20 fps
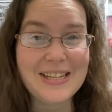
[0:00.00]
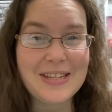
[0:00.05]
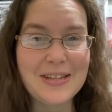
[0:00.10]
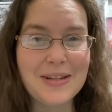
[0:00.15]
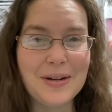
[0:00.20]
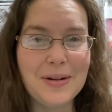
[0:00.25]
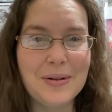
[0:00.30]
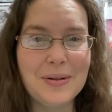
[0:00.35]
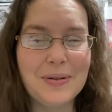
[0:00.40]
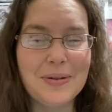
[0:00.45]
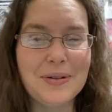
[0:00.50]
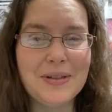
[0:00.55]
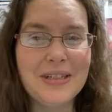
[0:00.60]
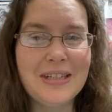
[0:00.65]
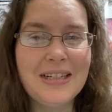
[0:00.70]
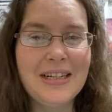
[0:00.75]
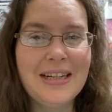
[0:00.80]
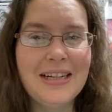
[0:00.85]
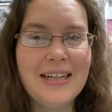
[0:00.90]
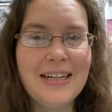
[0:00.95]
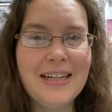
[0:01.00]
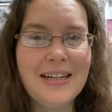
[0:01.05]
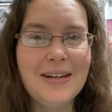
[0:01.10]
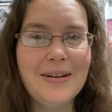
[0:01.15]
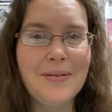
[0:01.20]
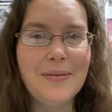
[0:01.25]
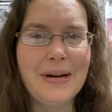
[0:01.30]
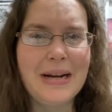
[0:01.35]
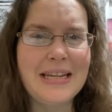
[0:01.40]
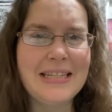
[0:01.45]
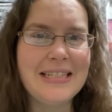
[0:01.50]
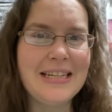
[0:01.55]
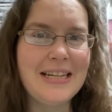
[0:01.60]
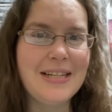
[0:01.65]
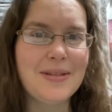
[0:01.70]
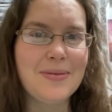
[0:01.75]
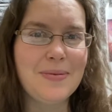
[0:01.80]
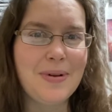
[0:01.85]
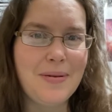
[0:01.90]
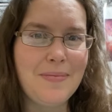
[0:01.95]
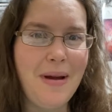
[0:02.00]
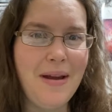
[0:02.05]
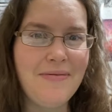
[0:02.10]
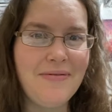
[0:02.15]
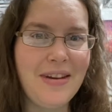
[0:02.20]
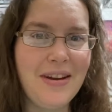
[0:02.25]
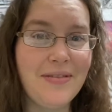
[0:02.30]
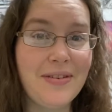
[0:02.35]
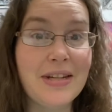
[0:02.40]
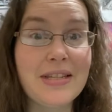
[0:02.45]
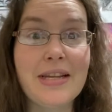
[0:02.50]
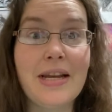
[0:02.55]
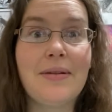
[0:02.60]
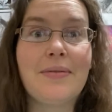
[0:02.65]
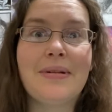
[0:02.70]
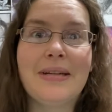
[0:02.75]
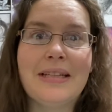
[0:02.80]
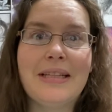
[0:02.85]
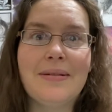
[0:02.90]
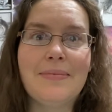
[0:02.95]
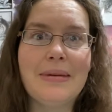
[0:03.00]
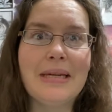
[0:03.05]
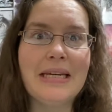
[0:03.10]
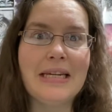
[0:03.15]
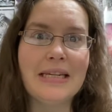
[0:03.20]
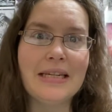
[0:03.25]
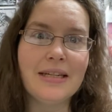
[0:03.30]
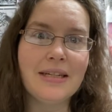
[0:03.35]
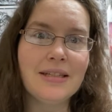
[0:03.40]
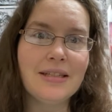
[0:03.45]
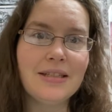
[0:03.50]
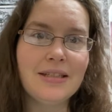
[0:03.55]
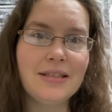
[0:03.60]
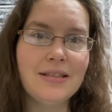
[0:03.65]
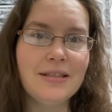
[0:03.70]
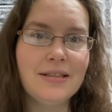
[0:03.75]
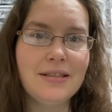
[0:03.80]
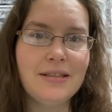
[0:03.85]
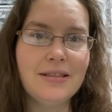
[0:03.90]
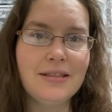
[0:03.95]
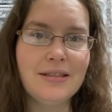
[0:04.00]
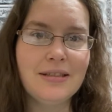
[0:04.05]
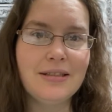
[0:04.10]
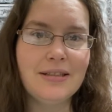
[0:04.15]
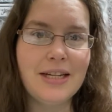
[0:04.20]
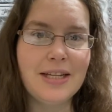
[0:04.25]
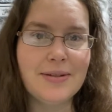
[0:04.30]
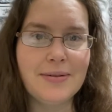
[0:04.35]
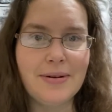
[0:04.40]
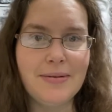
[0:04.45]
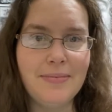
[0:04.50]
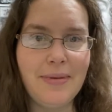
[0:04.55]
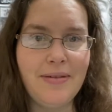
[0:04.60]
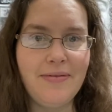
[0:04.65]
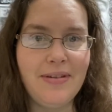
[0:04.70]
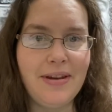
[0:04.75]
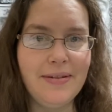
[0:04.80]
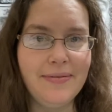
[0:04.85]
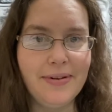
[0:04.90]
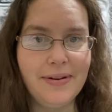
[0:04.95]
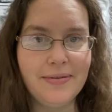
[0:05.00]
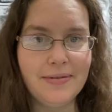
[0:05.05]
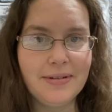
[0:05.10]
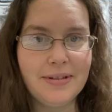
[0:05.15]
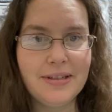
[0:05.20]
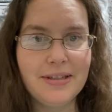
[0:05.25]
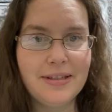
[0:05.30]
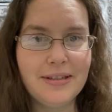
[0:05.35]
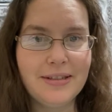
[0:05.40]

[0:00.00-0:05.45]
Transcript: So when I say it's one of my favorites, I really mean it's one of my favorites.